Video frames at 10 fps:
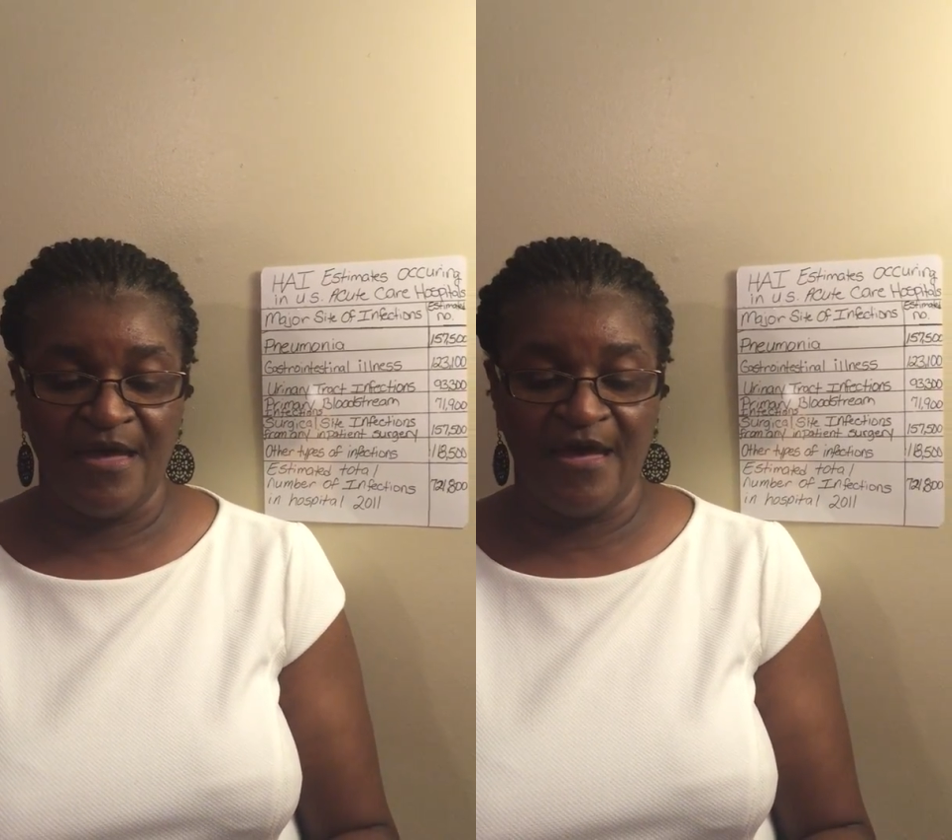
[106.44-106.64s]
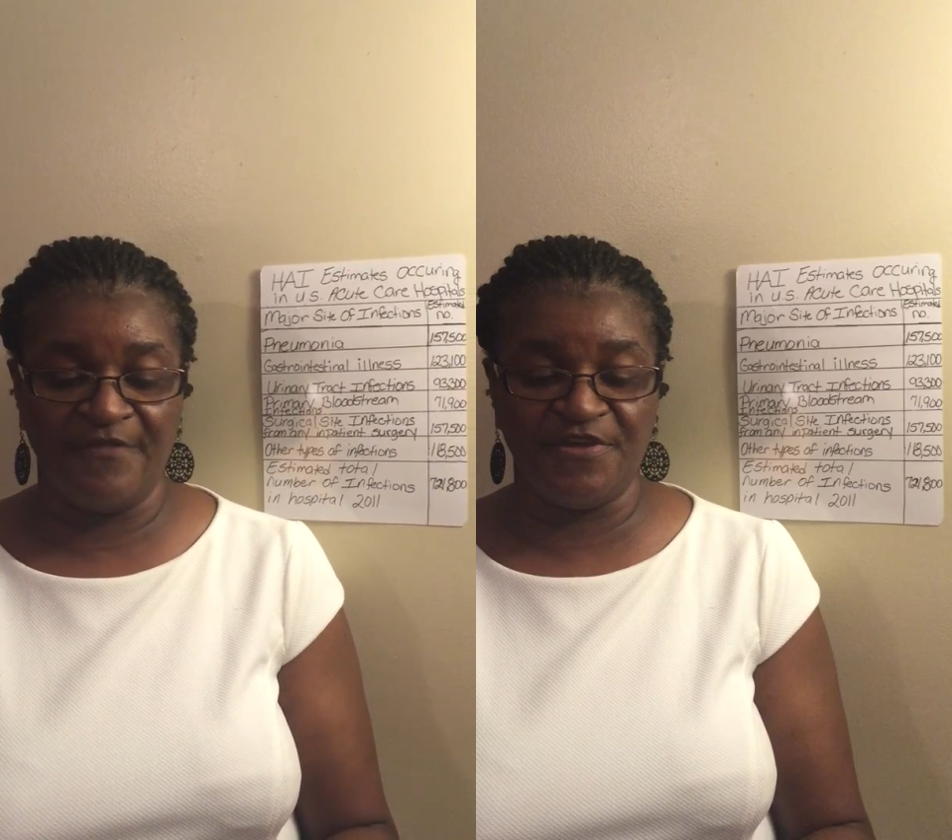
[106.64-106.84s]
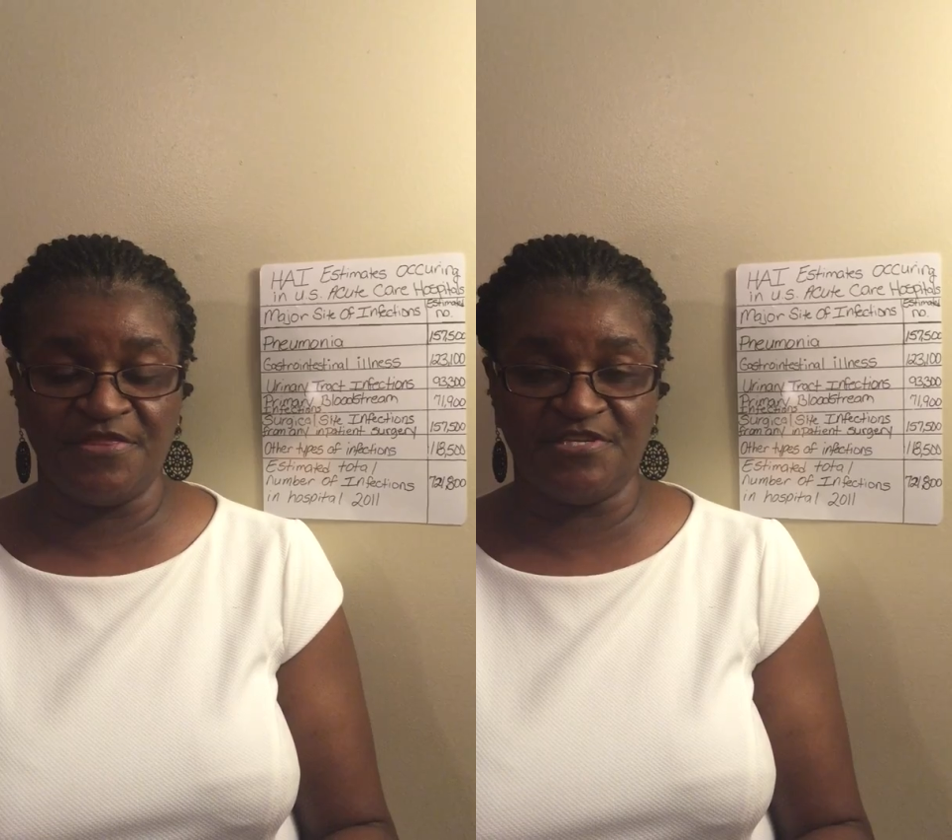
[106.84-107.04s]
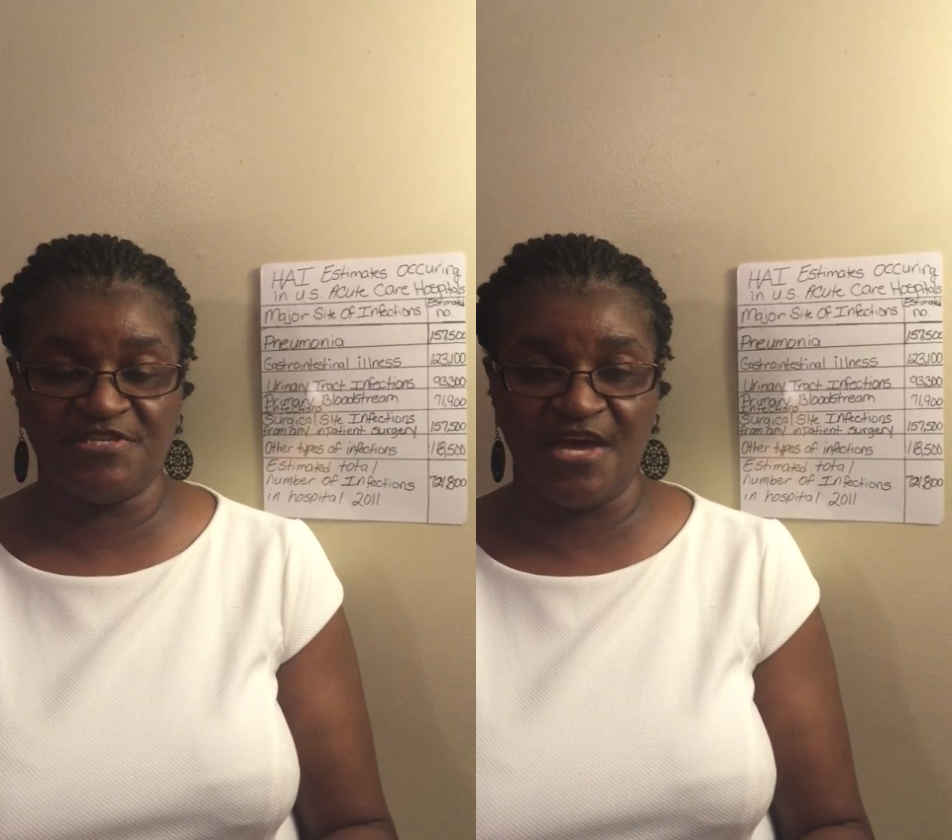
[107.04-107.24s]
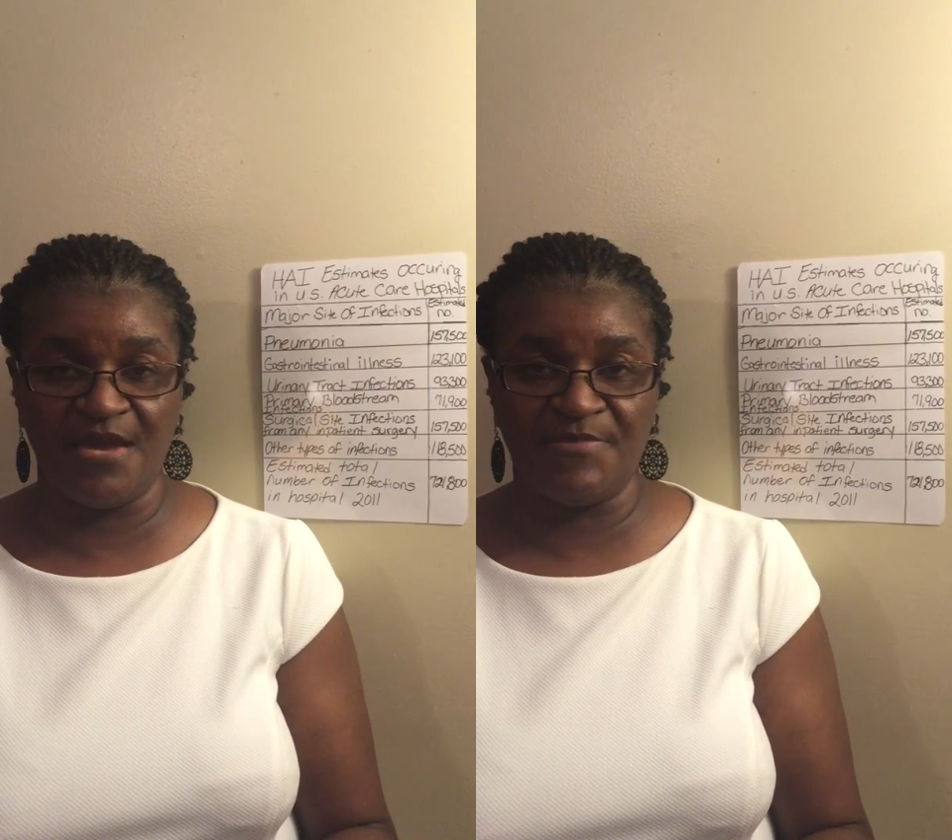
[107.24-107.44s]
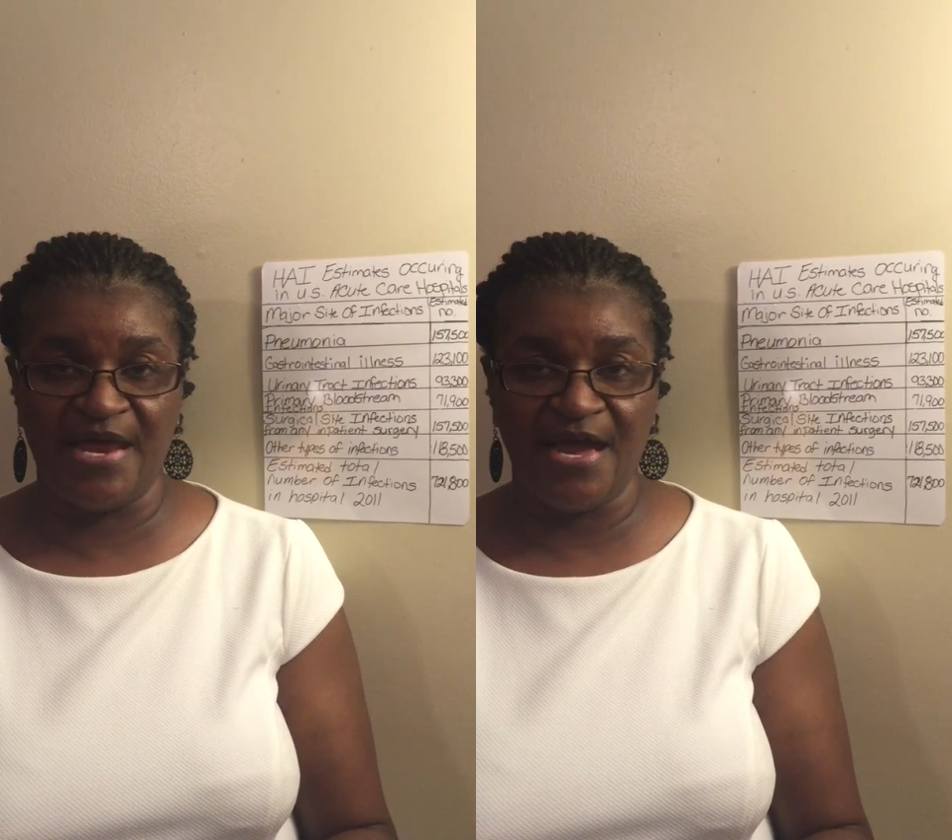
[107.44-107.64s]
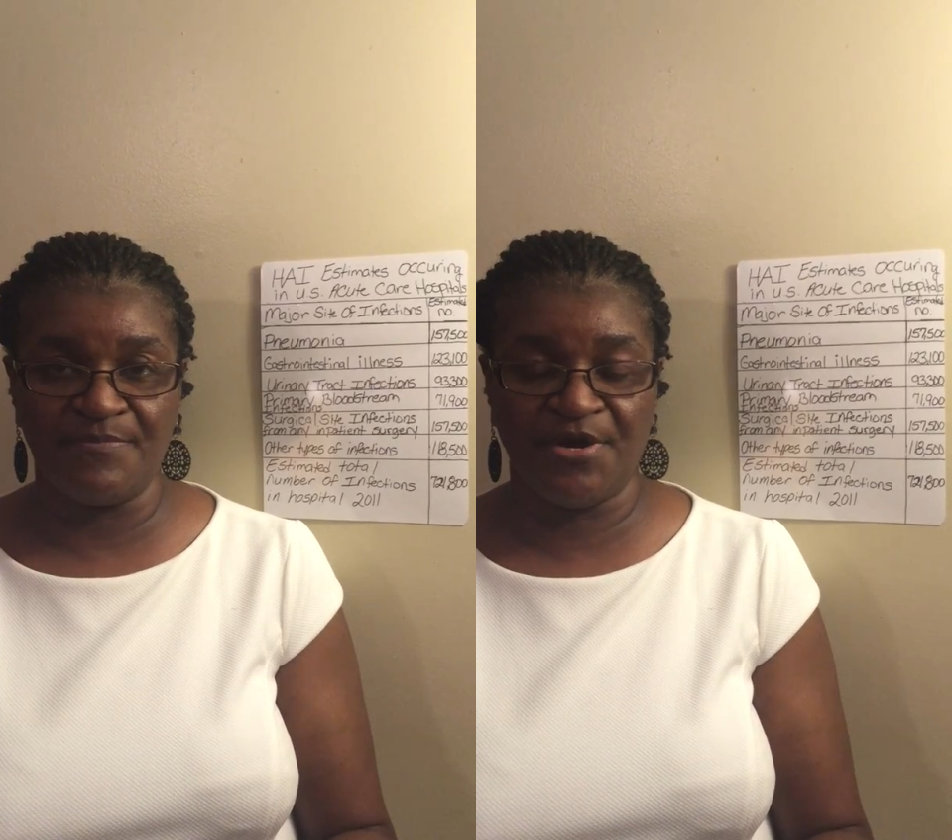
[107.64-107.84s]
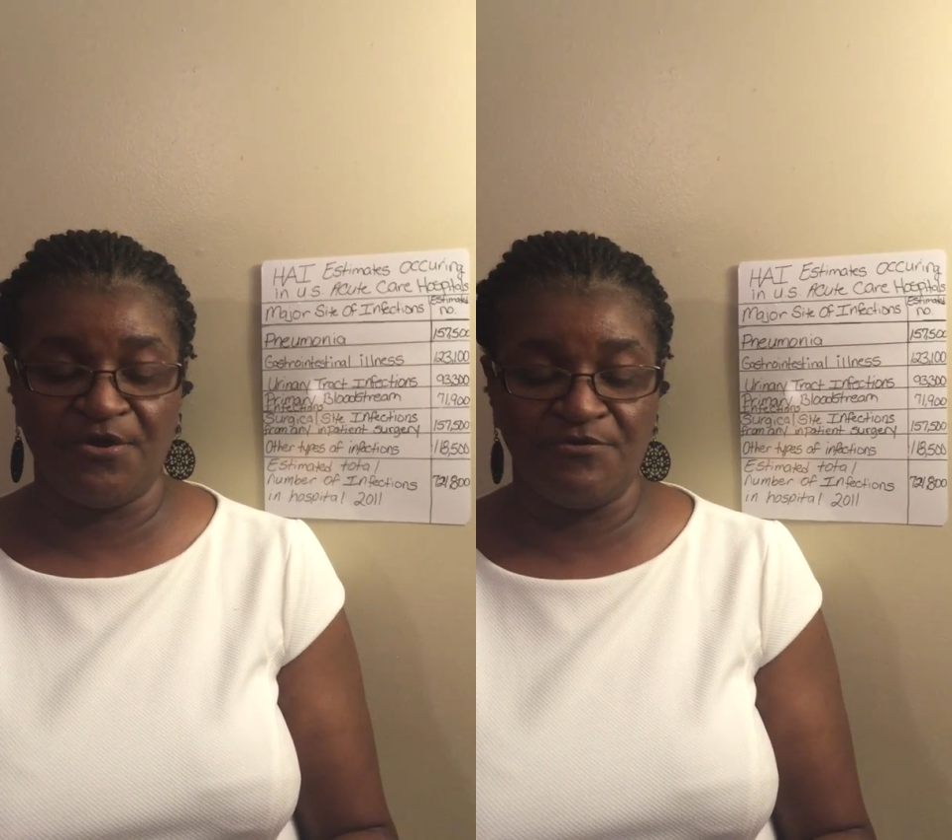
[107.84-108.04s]
And then the same
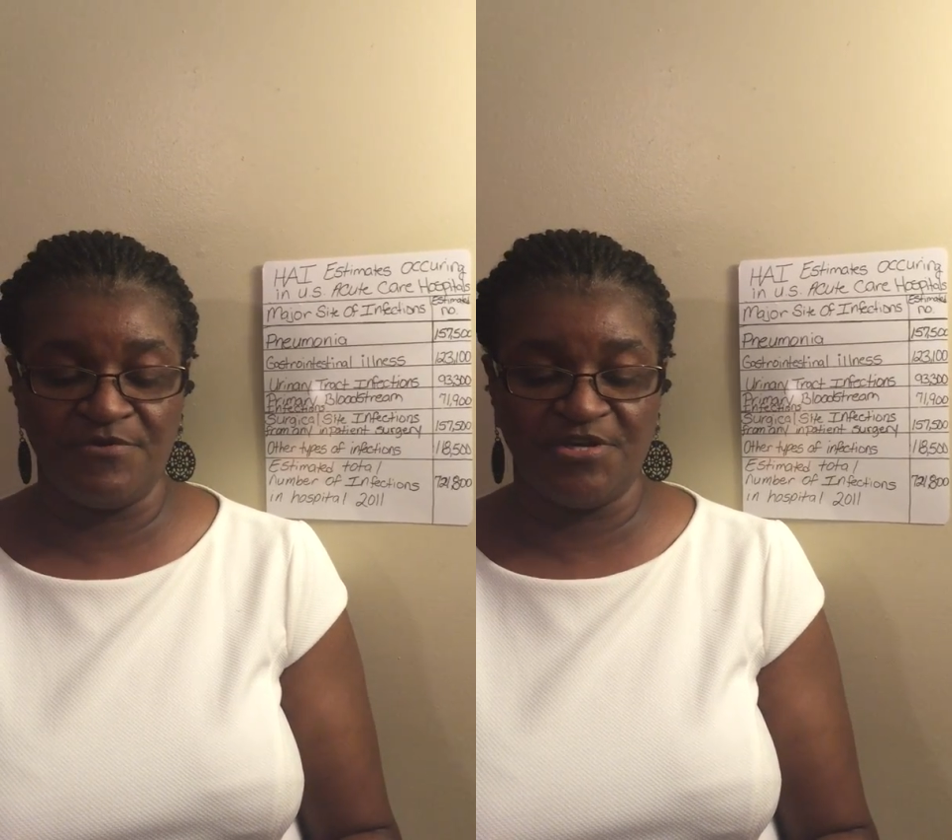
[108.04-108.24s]
lab coat